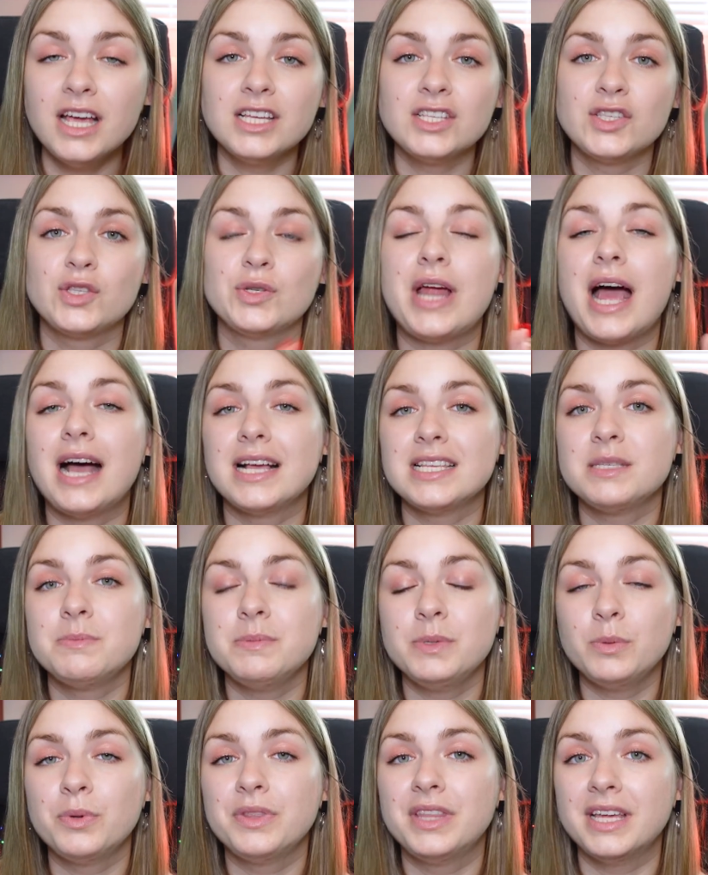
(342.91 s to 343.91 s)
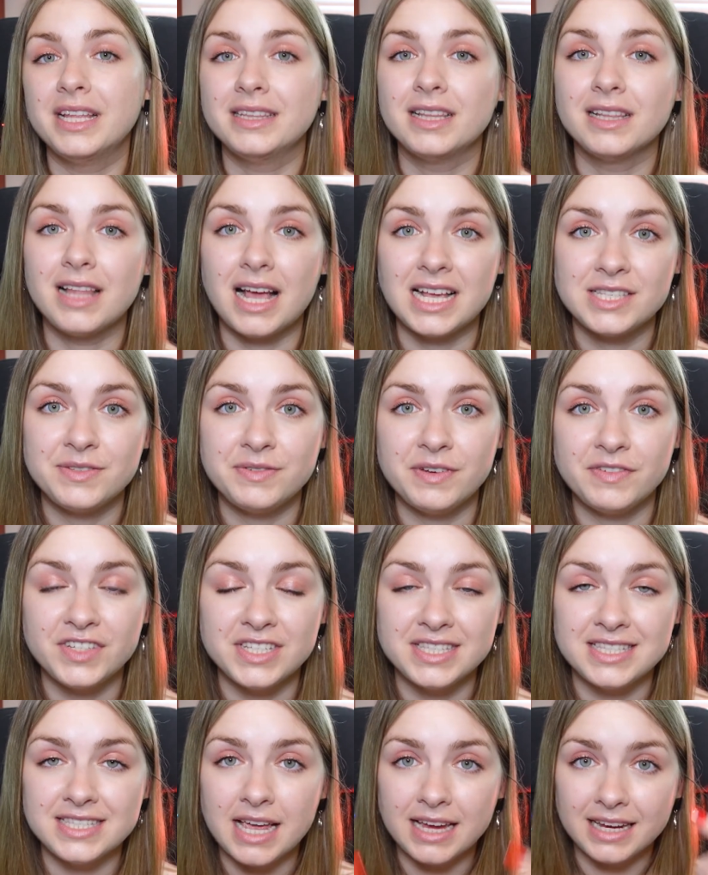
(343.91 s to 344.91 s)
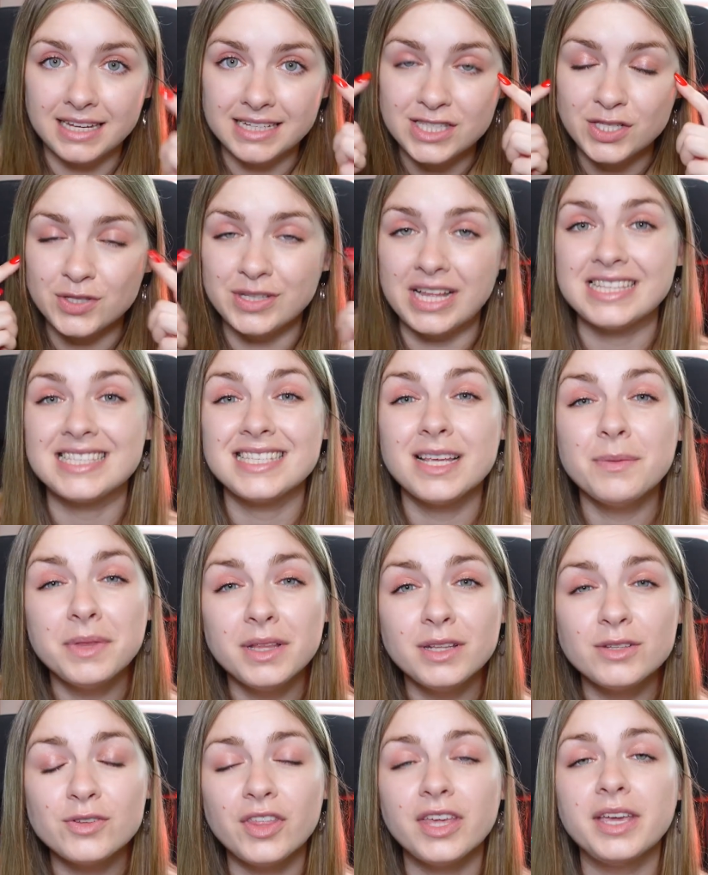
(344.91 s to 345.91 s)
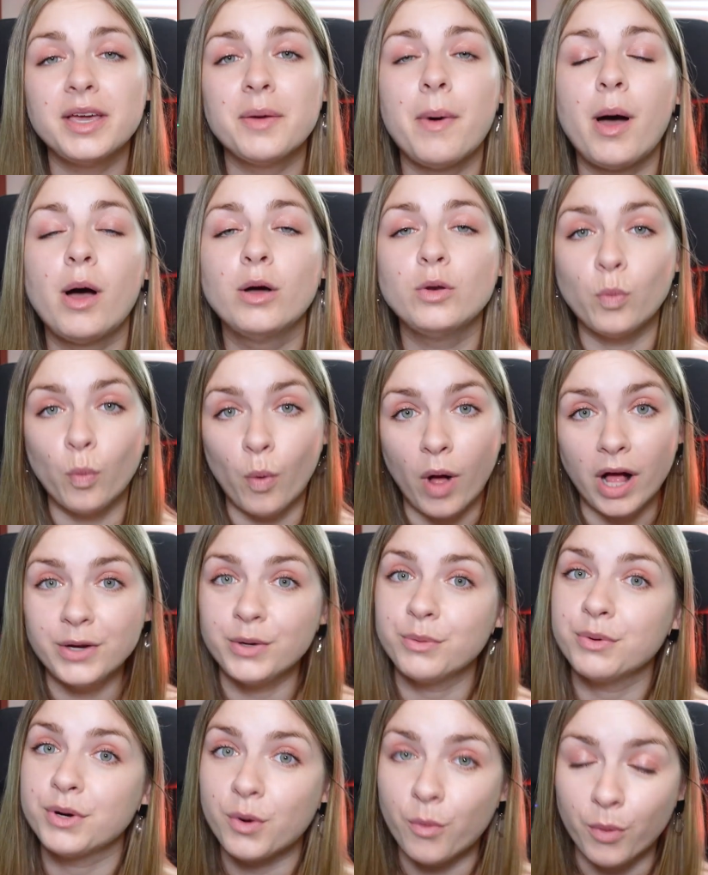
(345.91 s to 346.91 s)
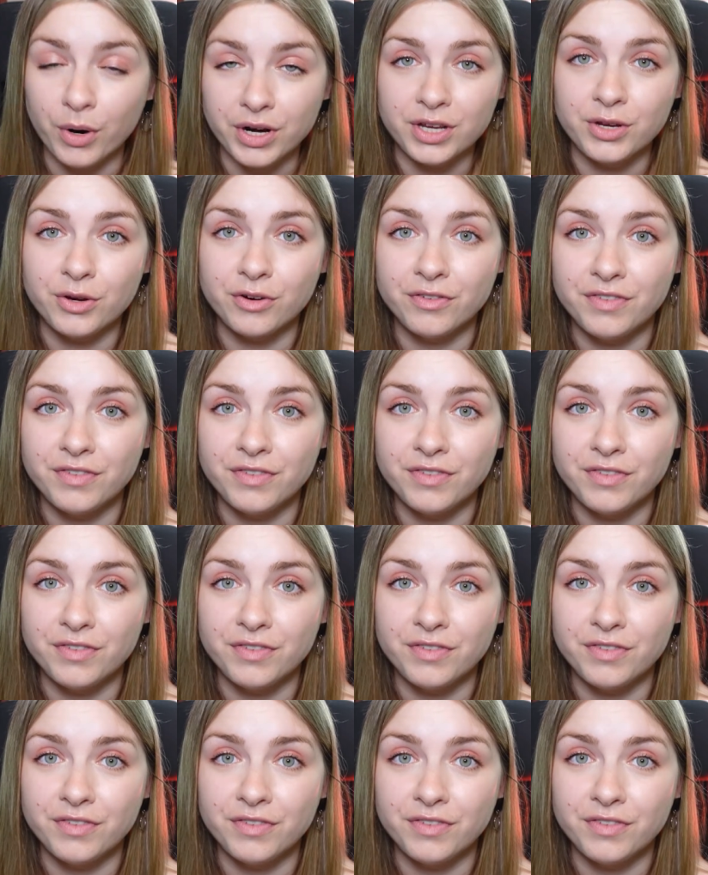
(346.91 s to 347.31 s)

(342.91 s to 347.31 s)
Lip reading: So it has to be within the last 15 seconds. So that's something to think about while you're recording your